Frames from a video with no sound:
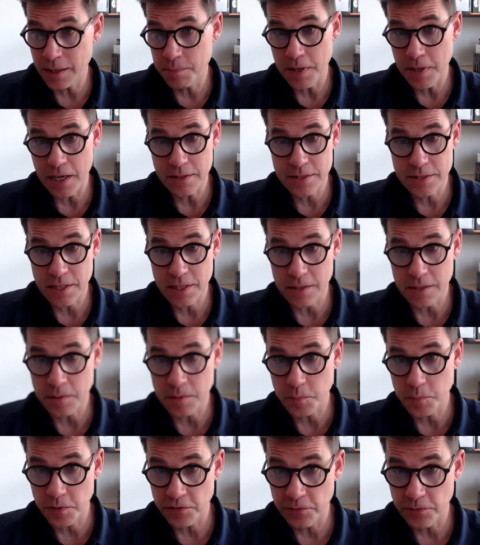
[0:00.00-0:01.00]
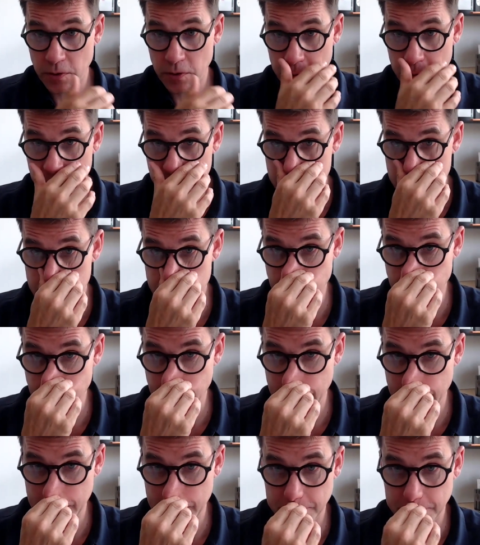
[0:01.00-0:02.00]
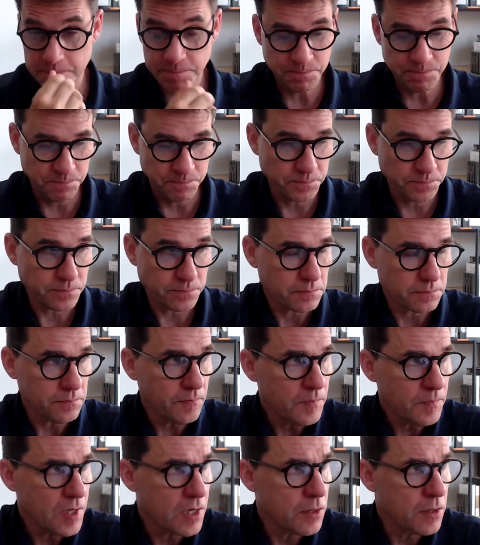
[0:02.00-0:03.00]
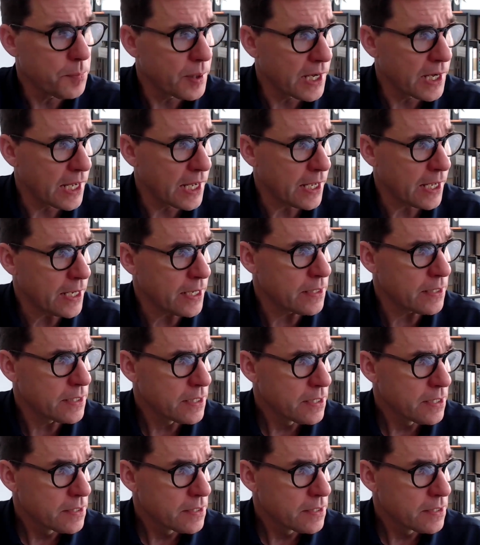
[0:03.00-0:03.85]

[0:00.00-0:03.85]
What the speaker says: amazing performance by